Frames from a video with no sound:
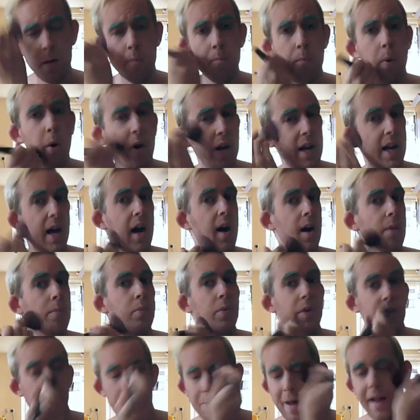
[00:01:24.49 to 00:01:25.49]
boil it up
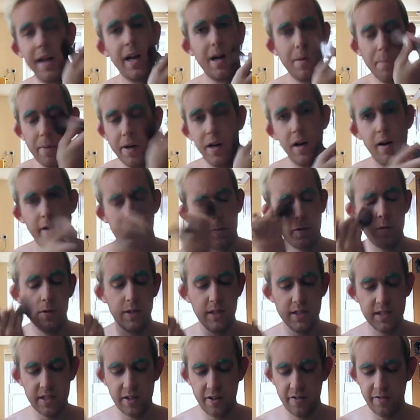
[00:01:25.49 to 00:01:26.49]
with the makeup in
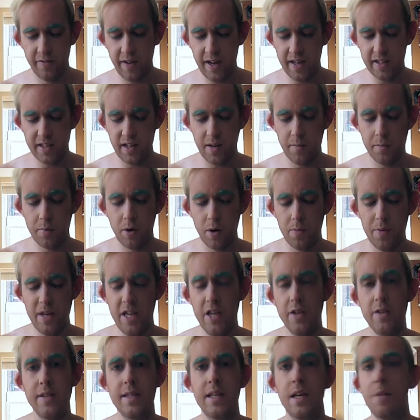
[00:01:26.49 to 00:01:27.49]
afterwards. So in fact, I'm probably
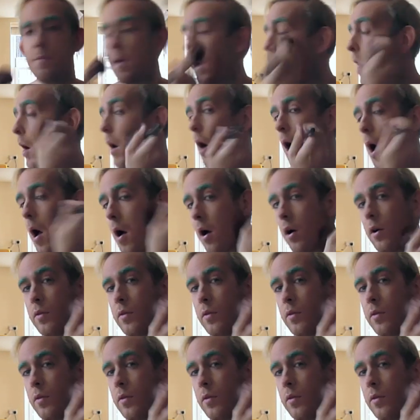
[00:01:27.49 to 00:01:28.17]
using about